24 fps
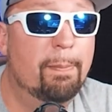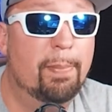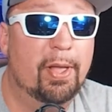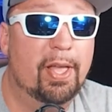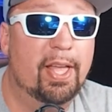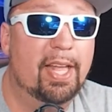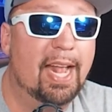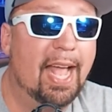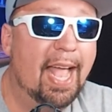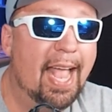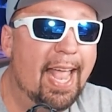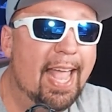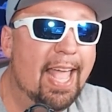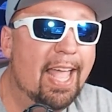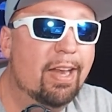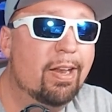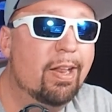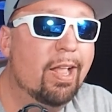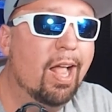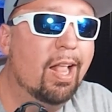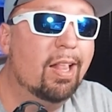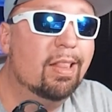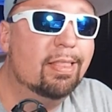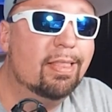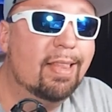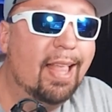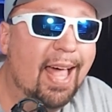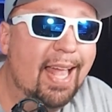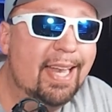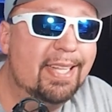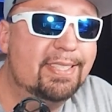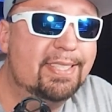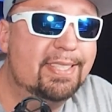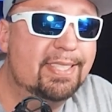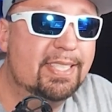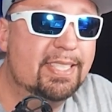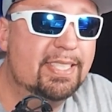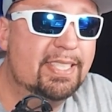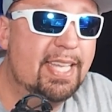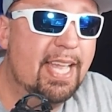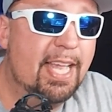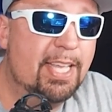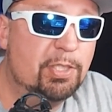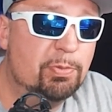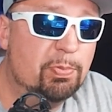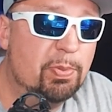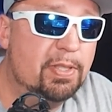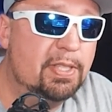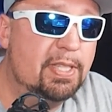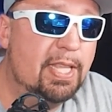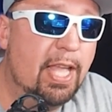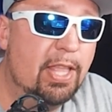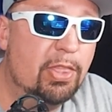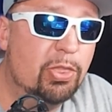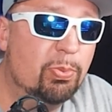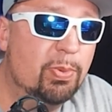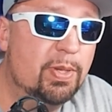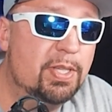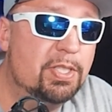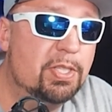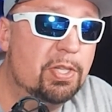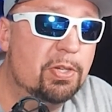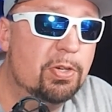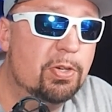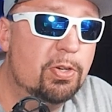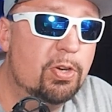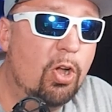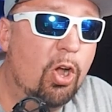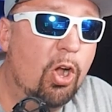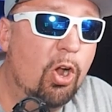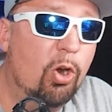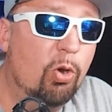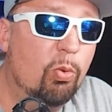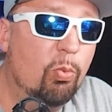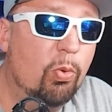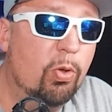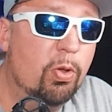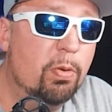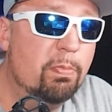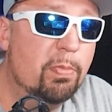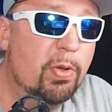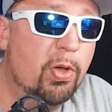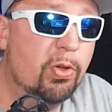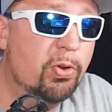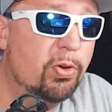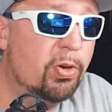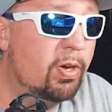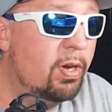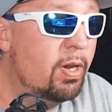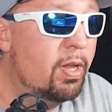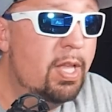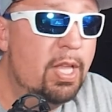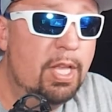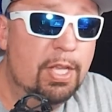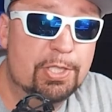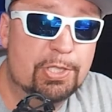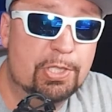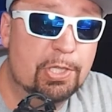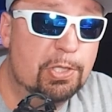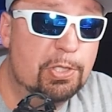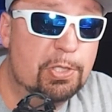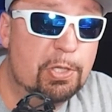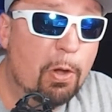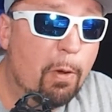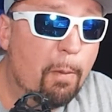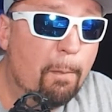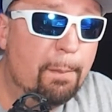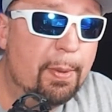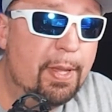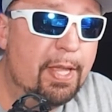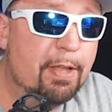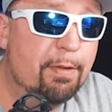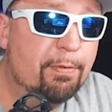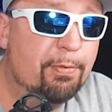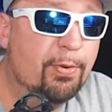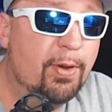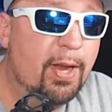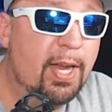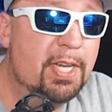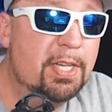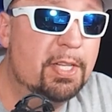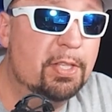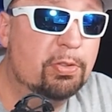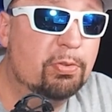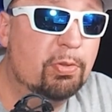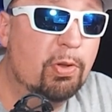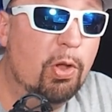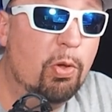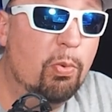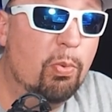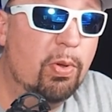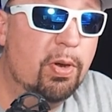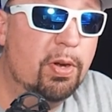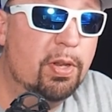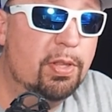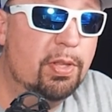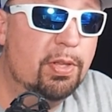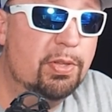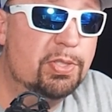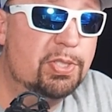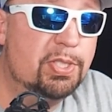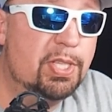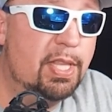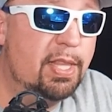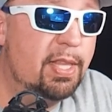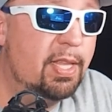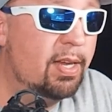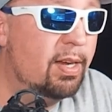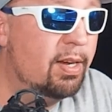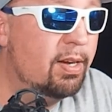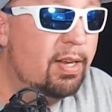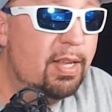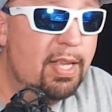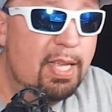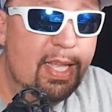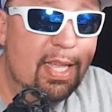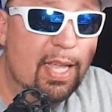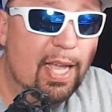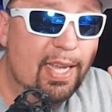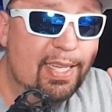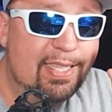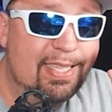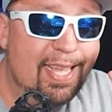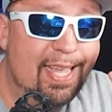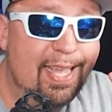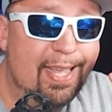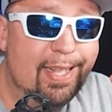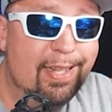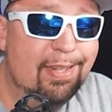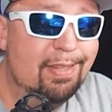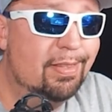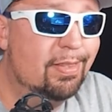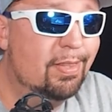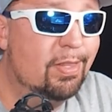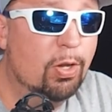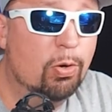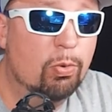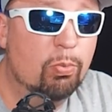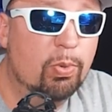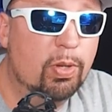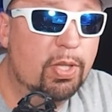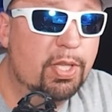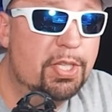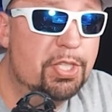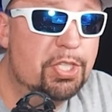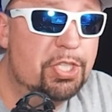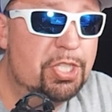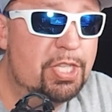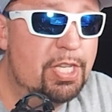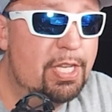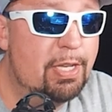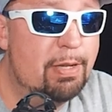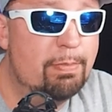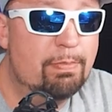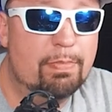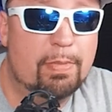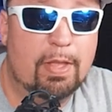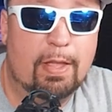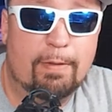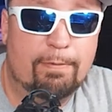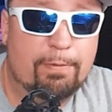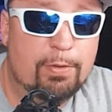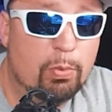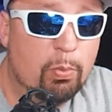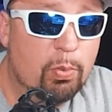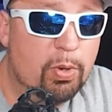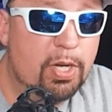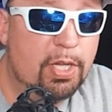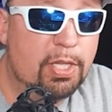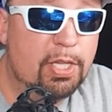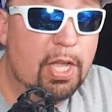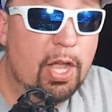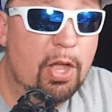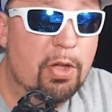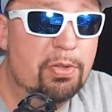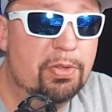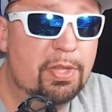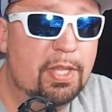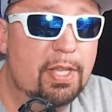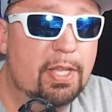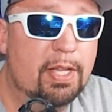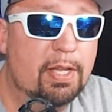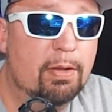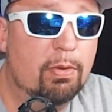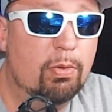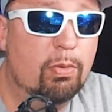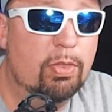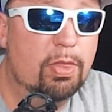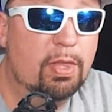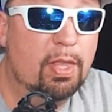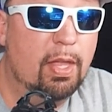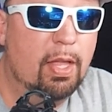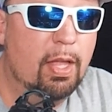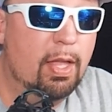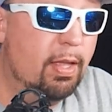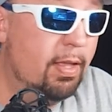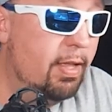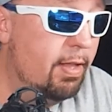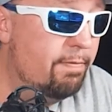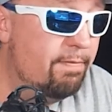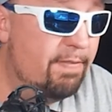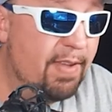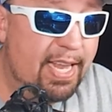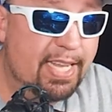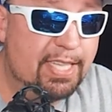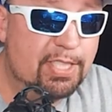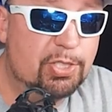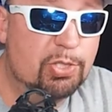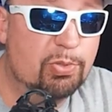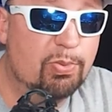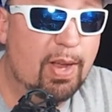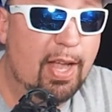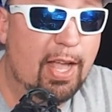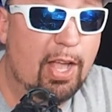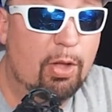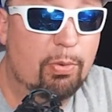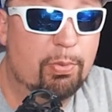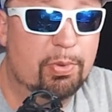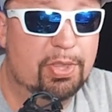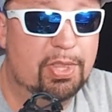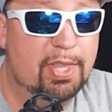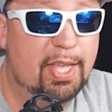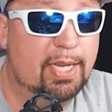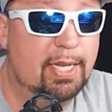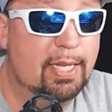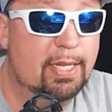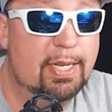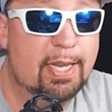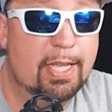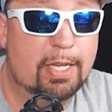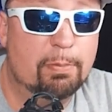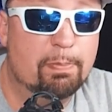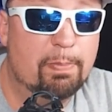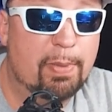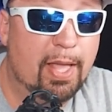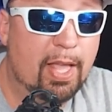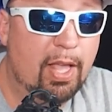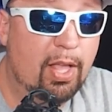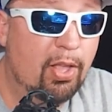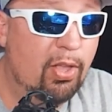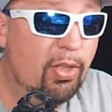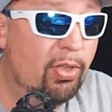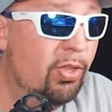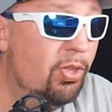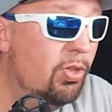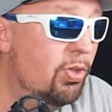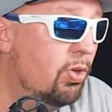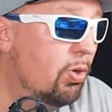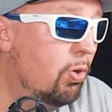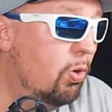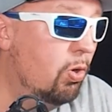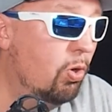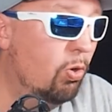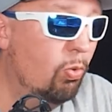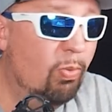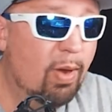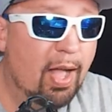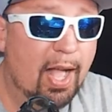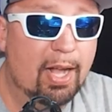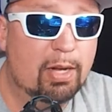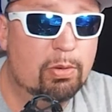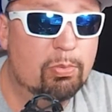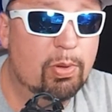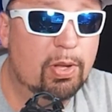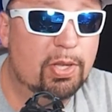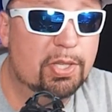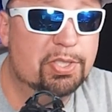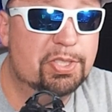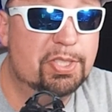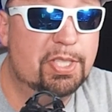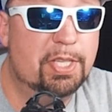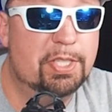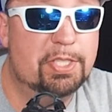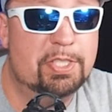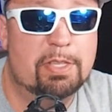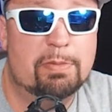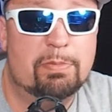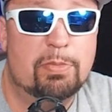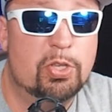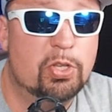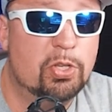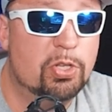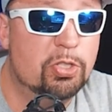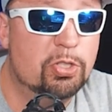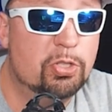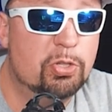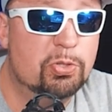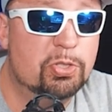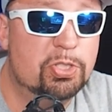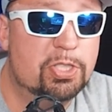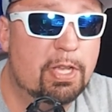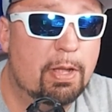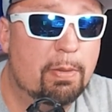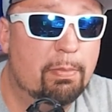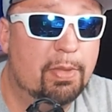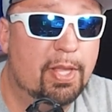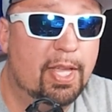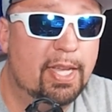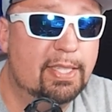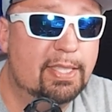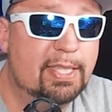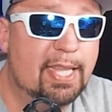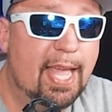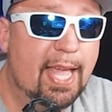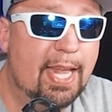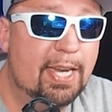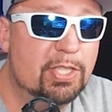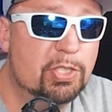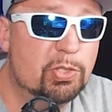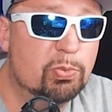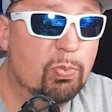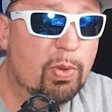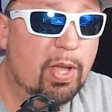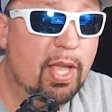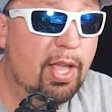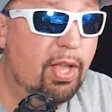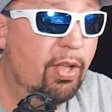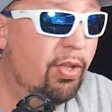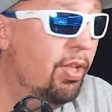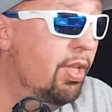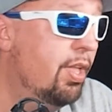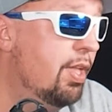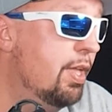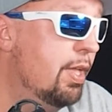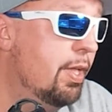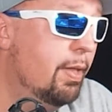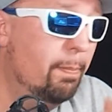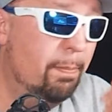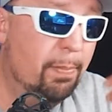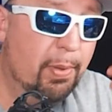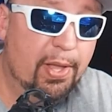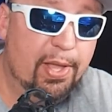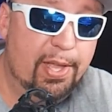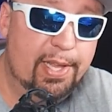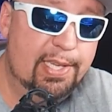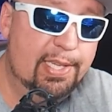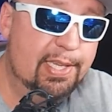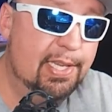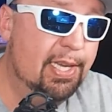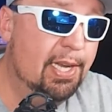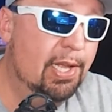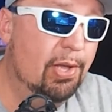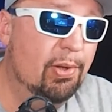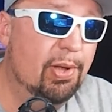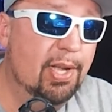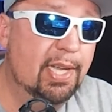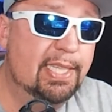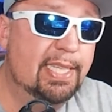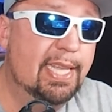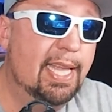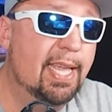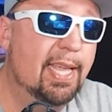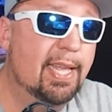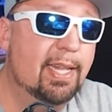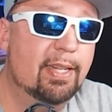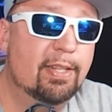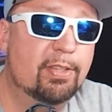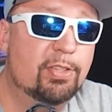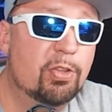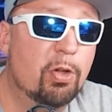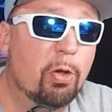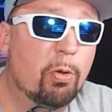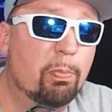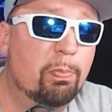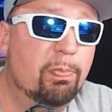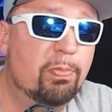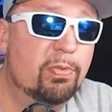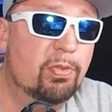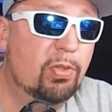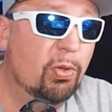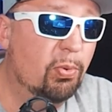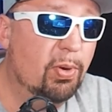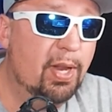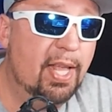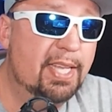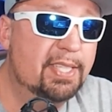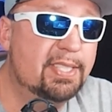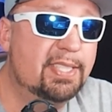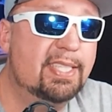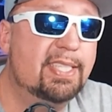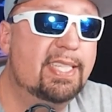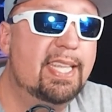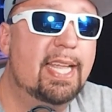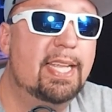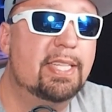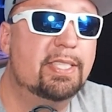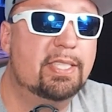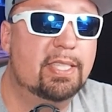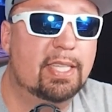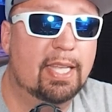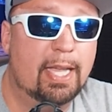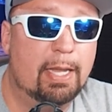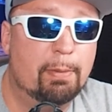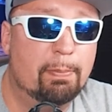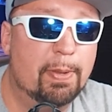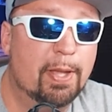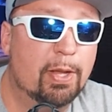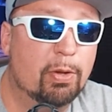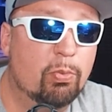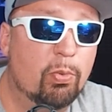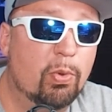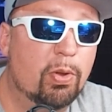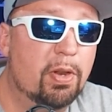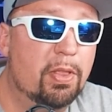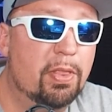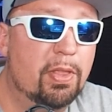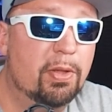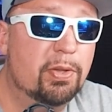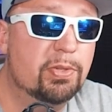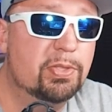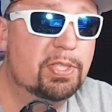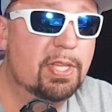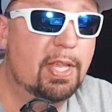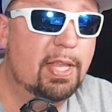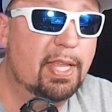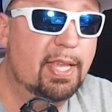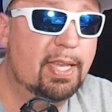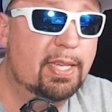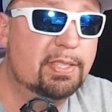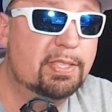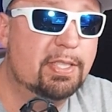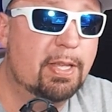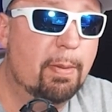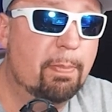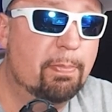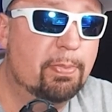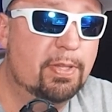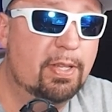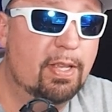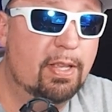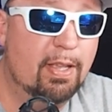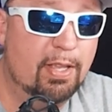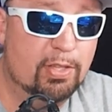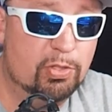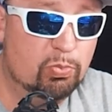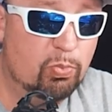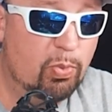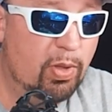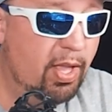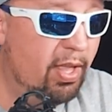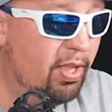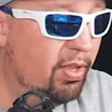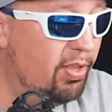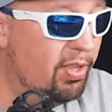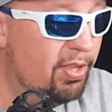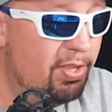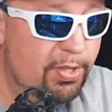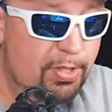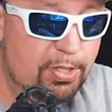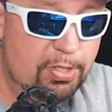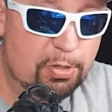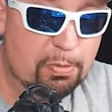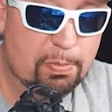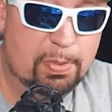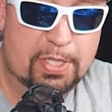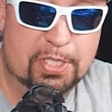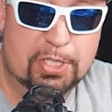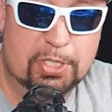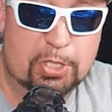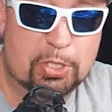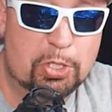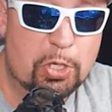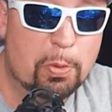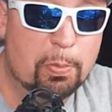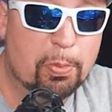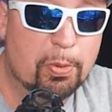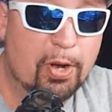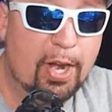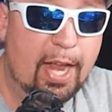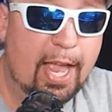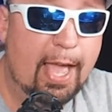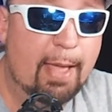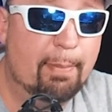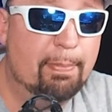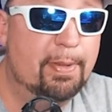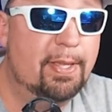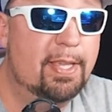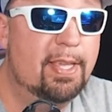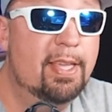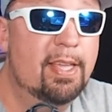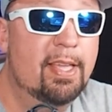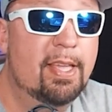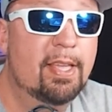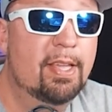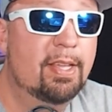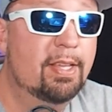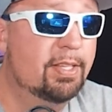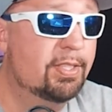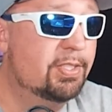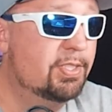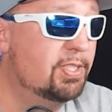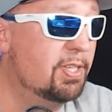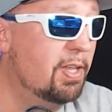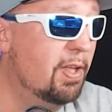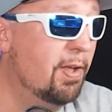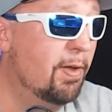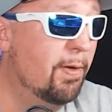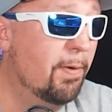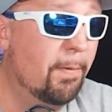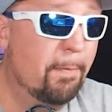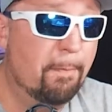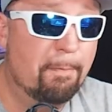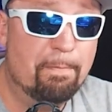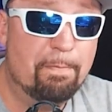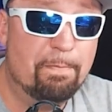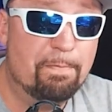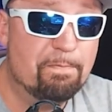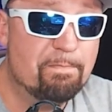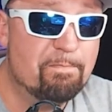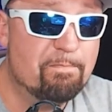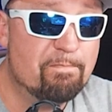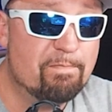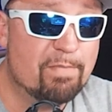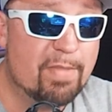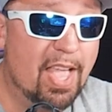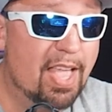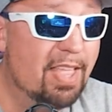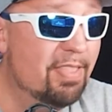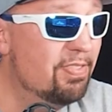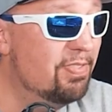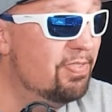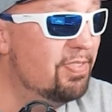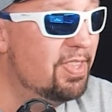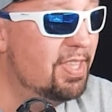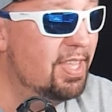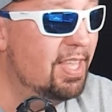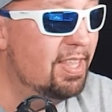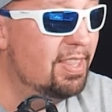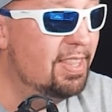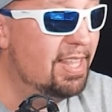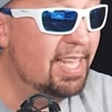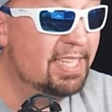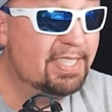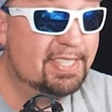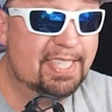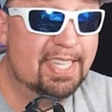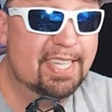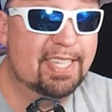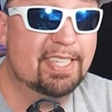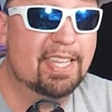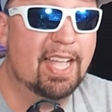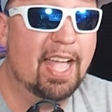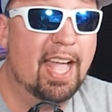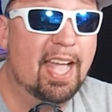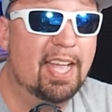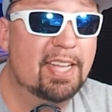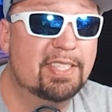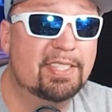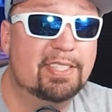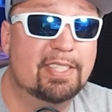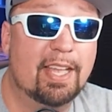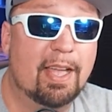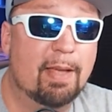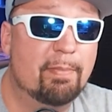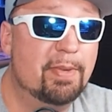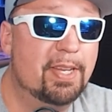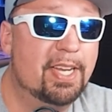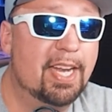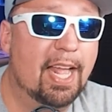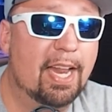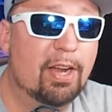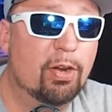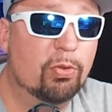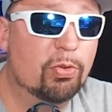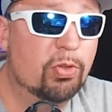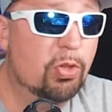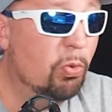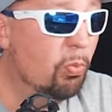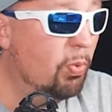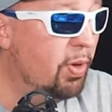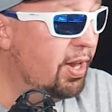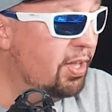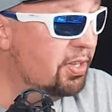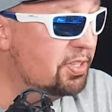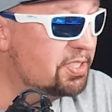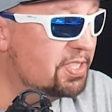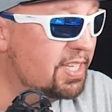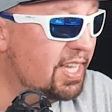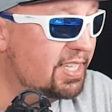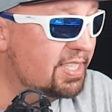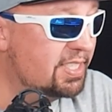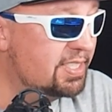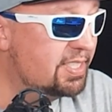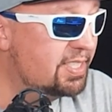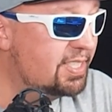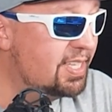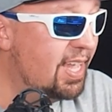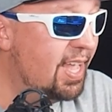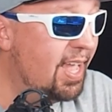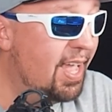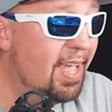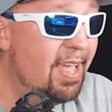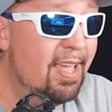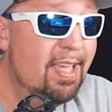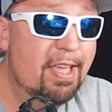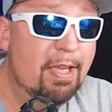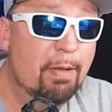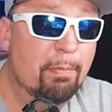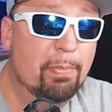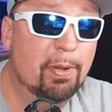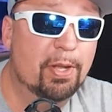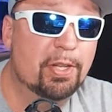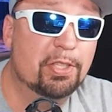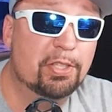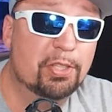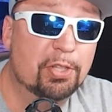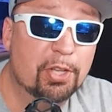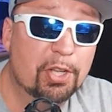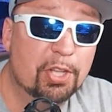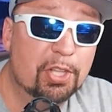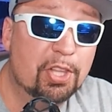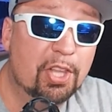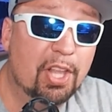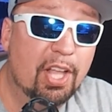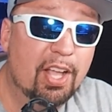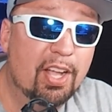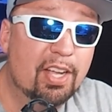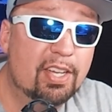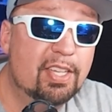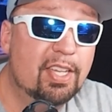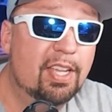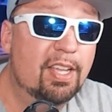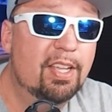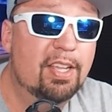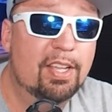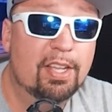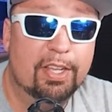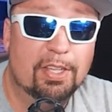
But I had a lot of success with that three turn R1 motor, so don't be afraid to throw one of those in there. Again, they're really cheap. If you want to go the the advanced route with like a Nick Bell or a Rockwell system, you can do something like that as well. But you know, again, don't don't hesitate to like pick one of those things up as well. You'll be super happy. So that's it, guys. I mean, I don't know what else I can say, but good luck,